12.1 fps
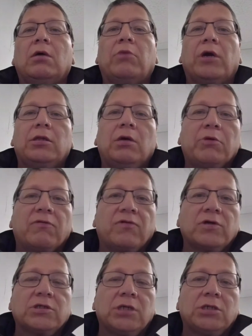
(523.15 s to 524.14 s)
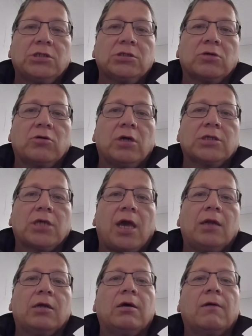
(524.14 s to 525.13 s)
by a number of First Nations across
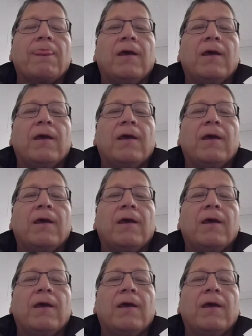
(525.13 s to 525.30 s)
Canada.